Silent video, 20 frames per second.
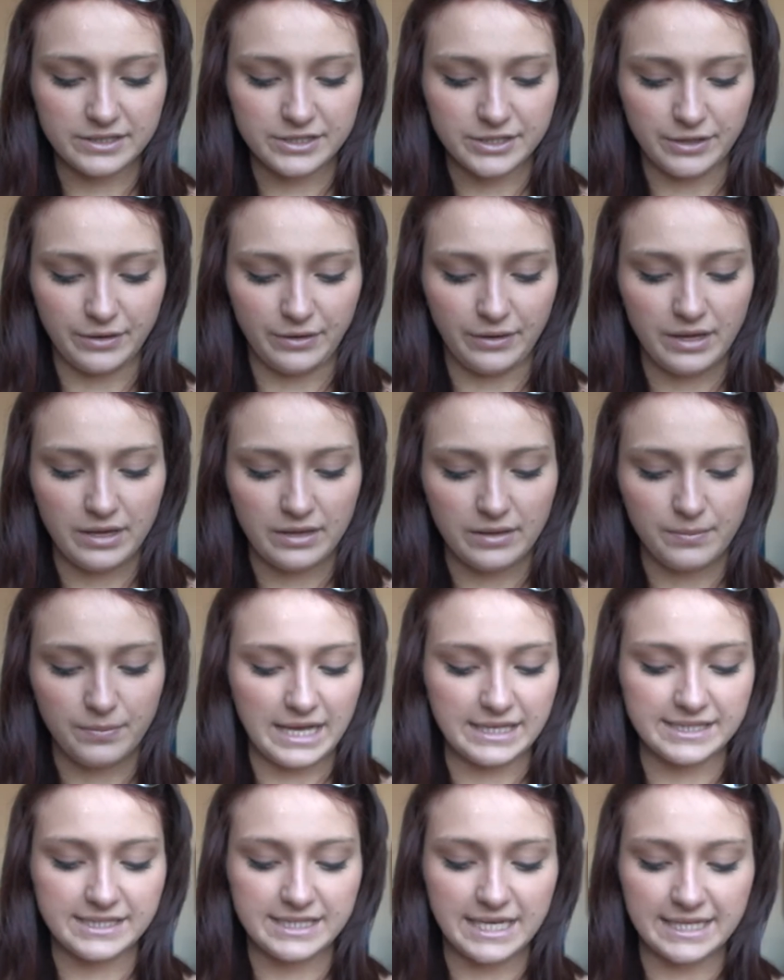too
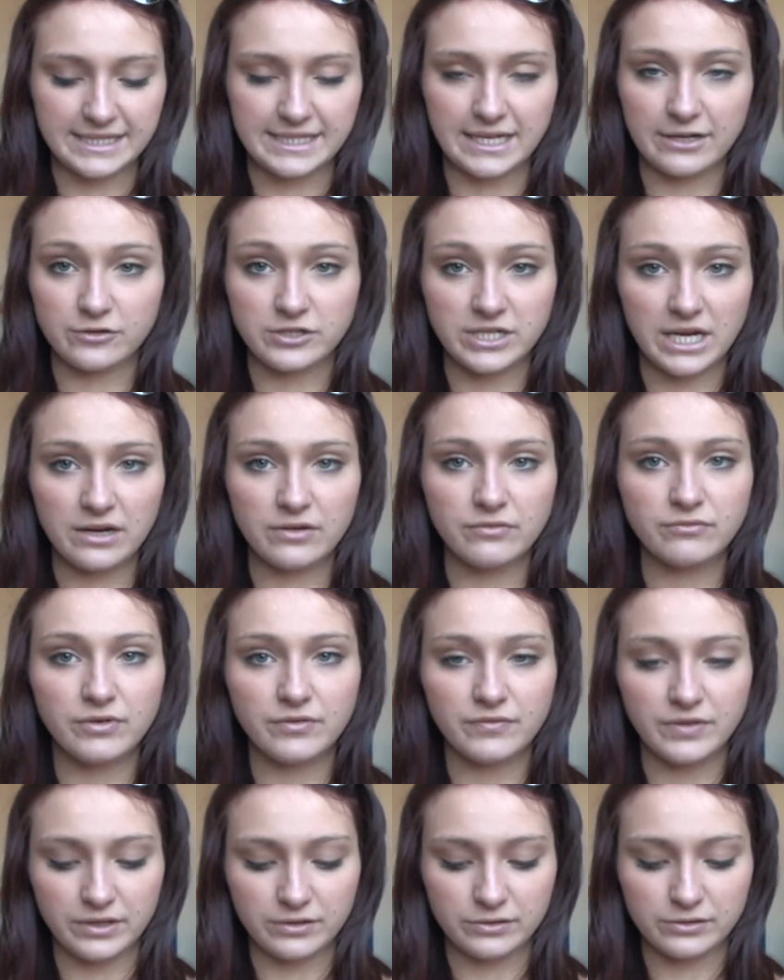and states how Shannon
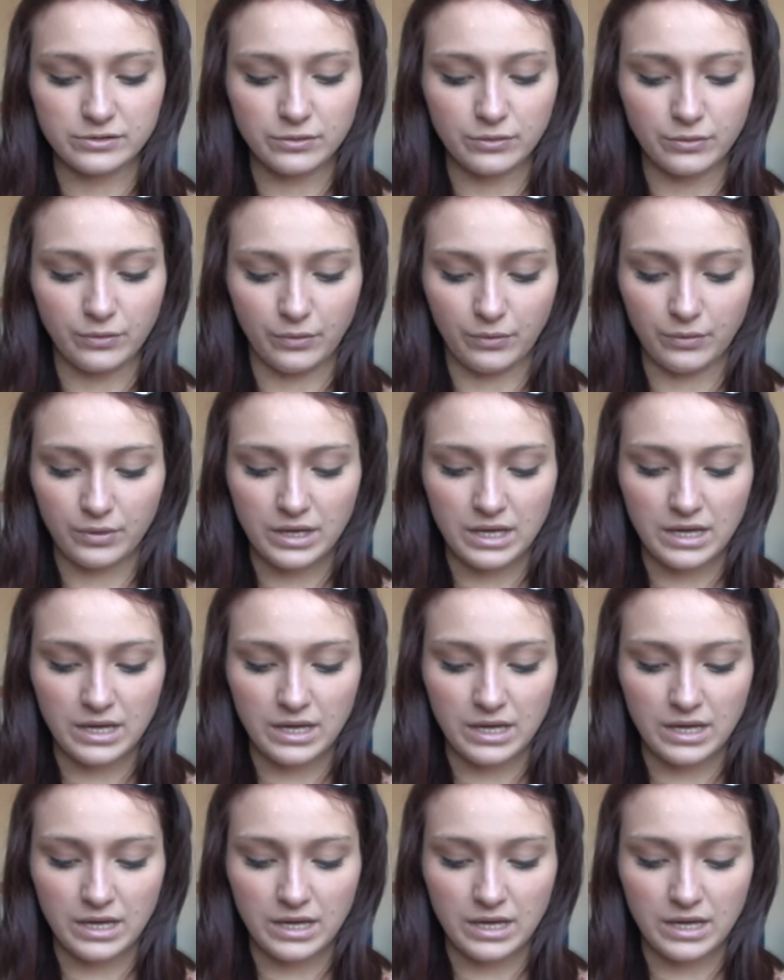reveals all.